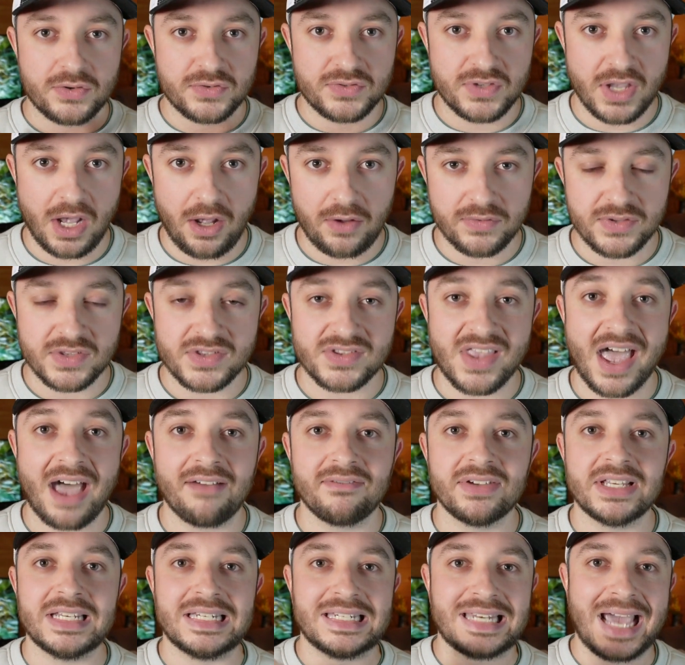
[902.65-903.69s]
ourselves as
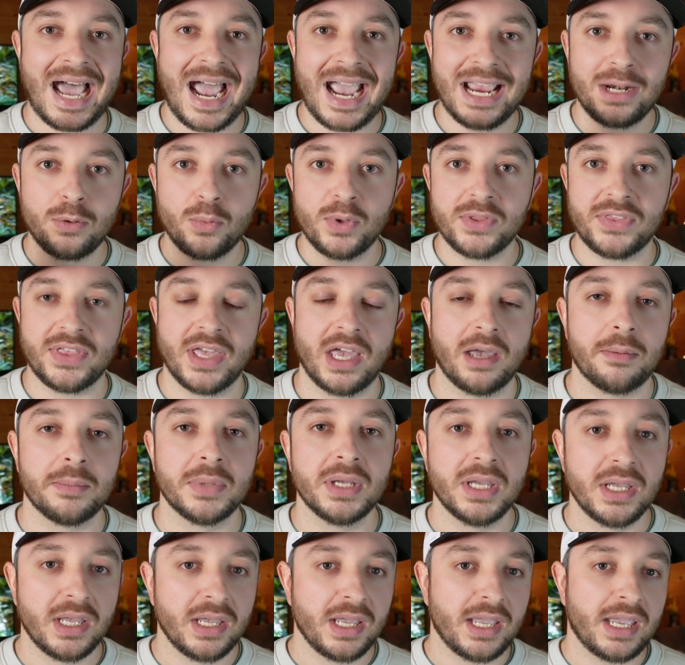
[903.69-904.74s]
having died with
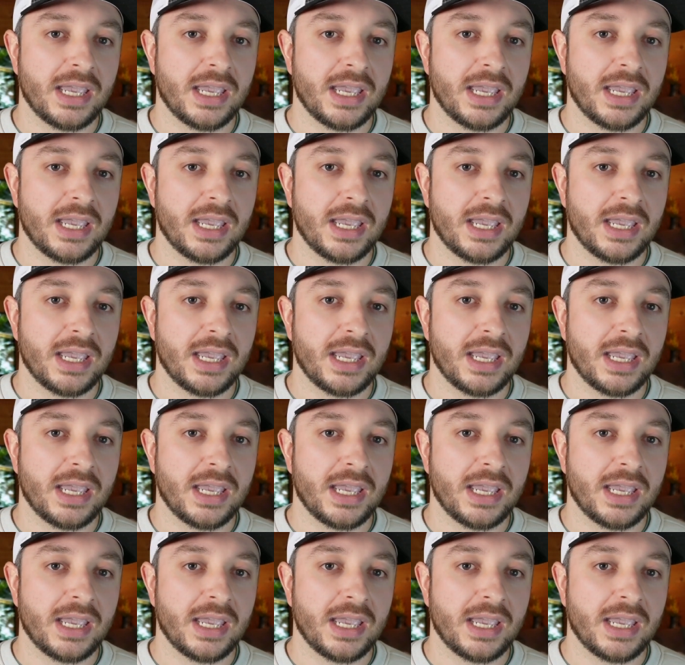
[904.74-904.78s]
him,